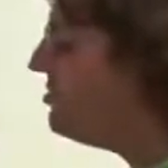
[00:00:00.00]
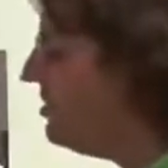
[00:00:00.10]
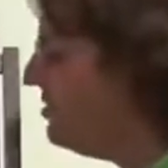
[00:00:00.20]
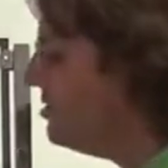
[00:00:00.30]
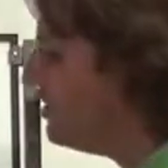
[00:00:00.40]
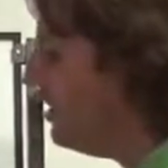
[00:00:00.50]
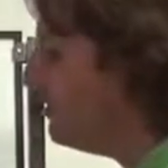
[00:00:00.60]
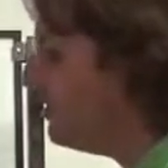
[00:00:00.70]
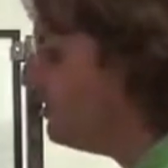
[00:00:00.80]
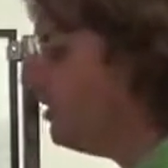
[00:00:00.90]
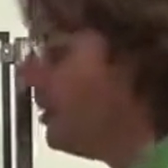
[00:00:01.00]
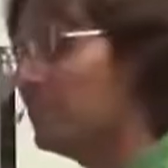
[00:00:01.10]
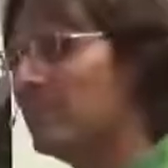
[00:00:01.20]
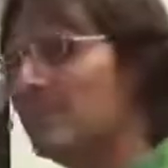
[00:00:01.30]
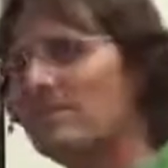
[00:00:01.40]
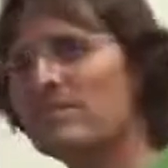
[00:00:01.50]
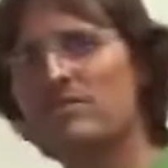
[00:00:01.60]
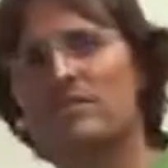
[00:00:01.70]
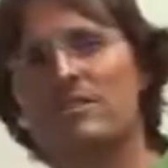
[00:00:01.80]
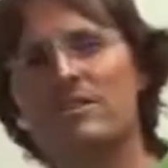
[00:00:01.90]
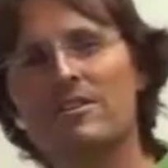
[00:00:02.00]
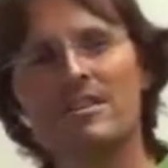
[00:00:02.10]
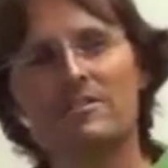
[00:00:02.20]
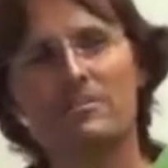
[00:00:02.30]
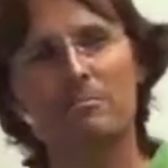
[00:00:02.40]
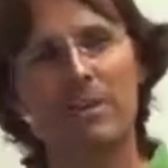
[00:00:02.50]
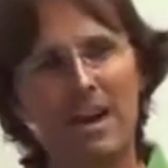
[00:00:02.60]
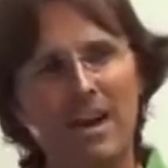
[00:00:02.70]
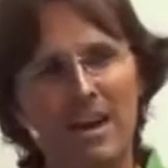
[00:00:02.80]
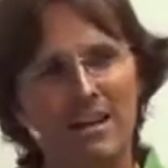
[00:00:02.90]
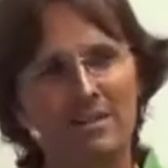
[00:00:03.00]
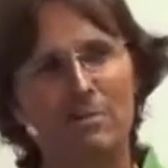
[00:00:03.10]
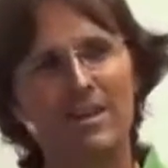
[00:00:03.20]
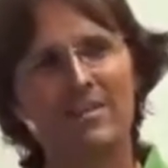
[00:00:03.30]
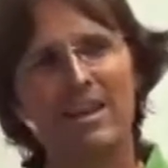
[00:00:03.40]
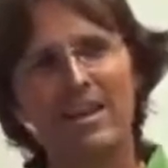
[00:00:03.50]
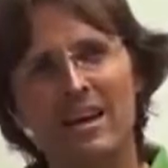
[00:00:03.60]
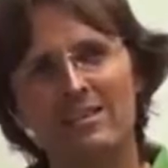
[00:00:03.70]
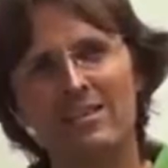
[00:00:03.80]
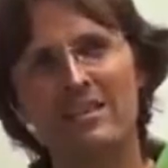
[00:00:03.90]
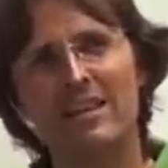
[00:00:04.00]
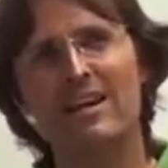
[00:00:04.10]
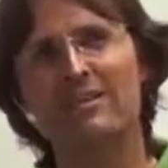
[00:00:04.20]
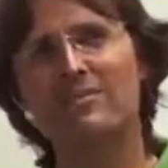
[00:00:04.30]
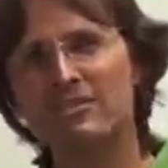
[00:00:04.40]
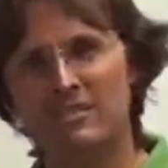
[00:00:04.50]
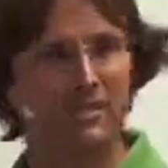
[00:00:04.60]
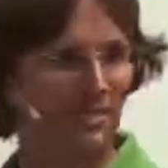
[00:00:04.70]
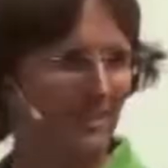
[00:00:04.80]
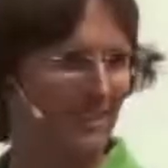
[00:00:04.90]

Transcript: also the child can grow up believing certain things are bad when they actually are good.